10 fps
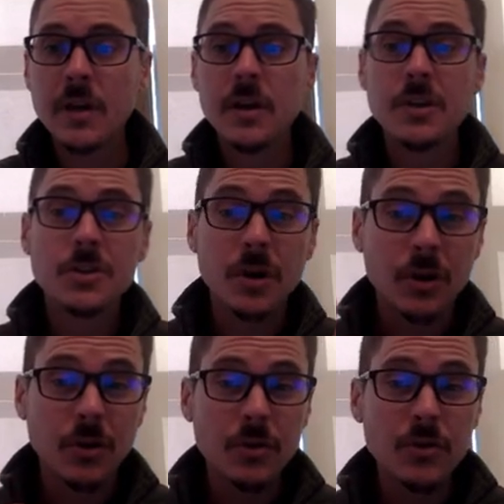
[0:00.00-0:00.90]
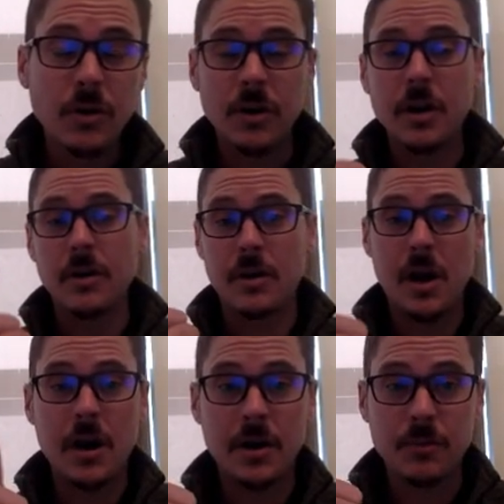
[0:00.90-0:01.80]
So our groove, or
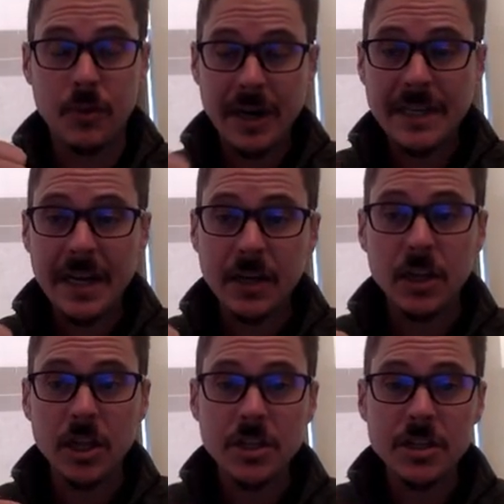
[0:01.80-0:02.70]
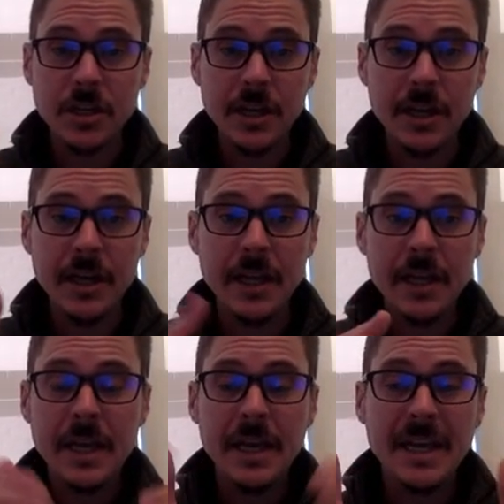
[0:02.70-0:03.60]
our rectangle looks good.
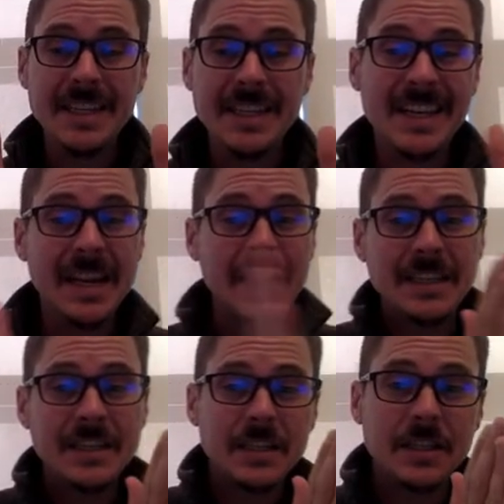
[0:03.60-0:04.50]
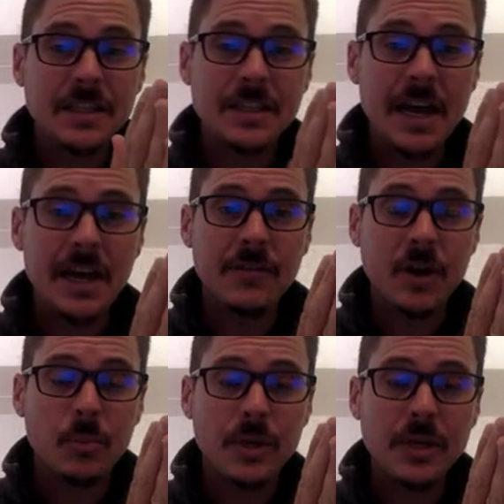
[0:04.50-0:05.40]
It's connected to the side of our
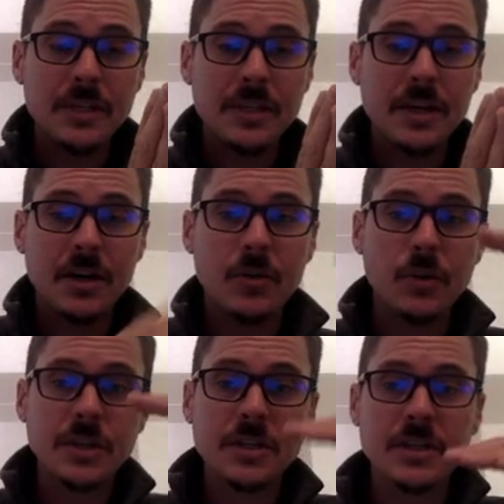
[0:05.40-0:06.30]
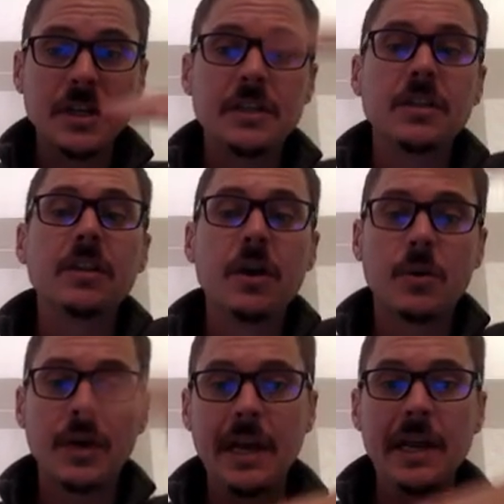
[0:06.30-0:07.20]
piece here. We just need to
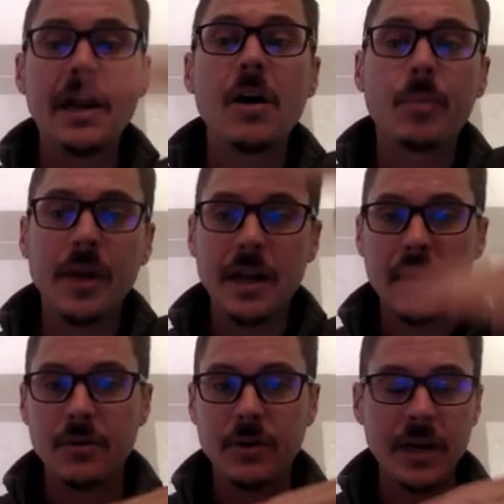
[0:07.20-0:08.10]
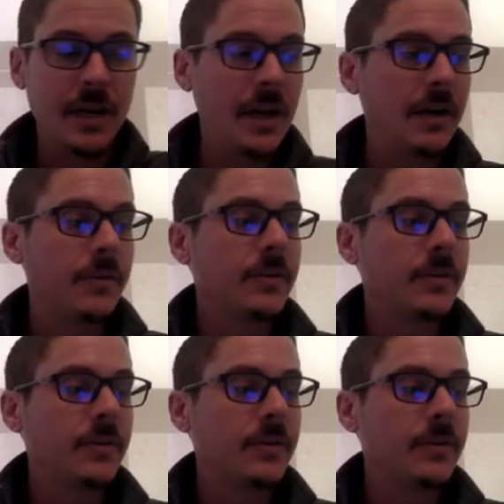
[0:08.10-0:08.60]
locate it up and down right now.